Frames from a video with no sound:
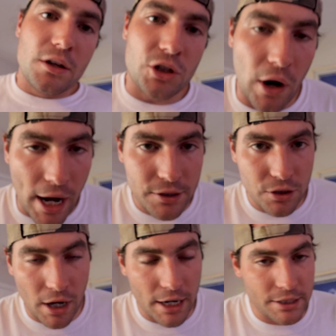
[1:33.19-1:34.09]
So as
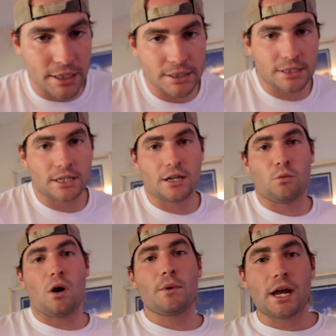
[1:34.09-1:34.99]
you guys can see,
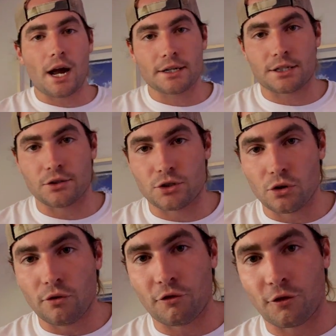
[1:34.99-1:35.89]
what we had to
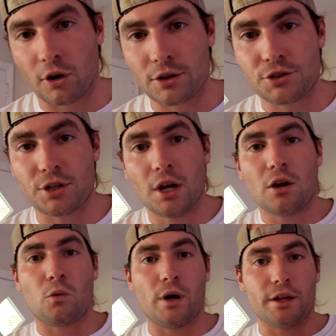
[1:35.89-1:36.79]
do
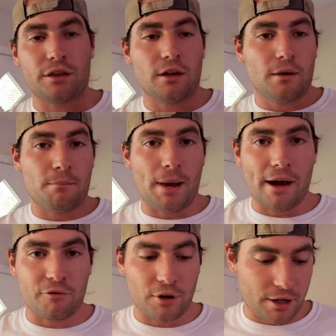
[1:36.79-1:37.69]
first with
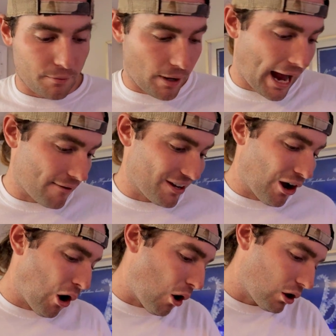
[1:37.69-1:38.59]
Maverick having
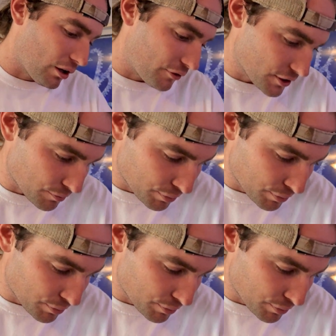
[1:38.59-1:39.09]
all of his